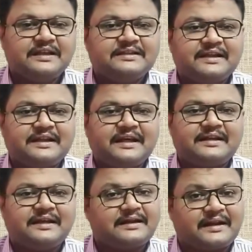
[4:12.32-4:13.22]
there
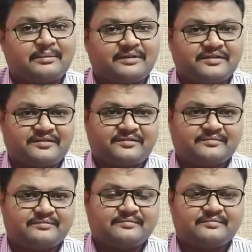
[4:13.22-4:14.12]
are rabbits.
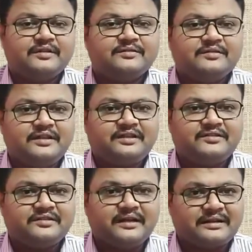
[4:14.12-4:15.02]
So
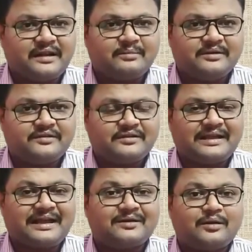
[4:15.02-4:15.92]
these rabbits
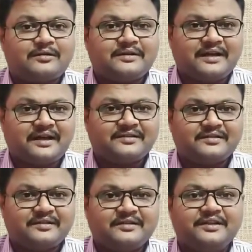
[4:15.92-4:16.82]
are called
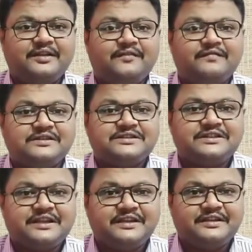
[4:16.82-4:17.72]
as the
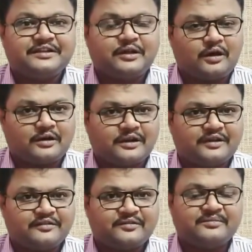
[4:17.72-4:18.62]
vegetarian
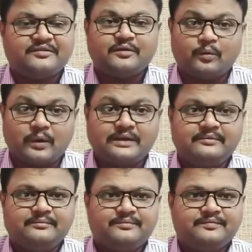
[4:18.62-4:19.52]
organisms,
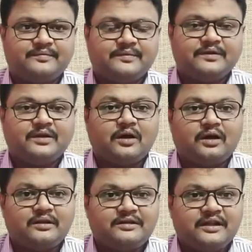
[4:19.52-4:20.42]
one,
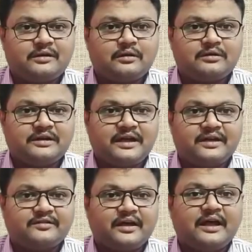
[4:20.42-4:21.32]
or they are called
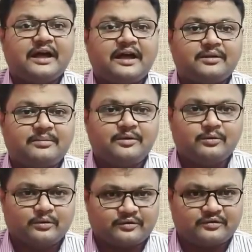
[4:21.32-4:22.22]
as
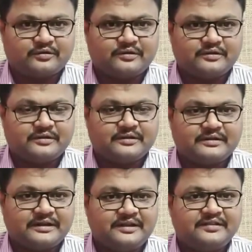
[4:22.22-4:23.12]
herbivores,
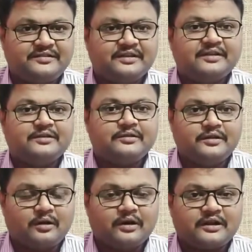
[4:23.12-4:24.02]
that is
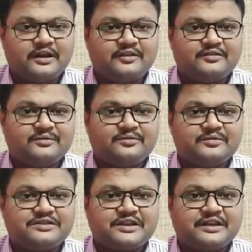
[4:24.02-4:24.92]
the organisms
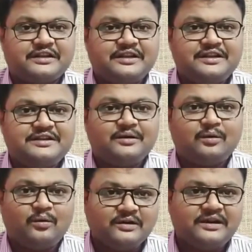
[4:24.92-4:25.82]
which can eat
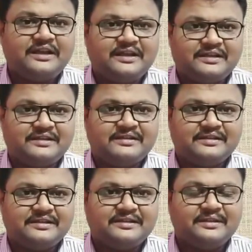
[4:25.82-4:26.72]
only
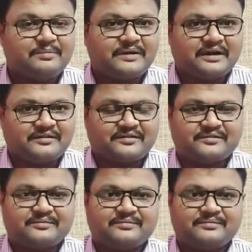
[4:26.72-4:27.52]
the plants,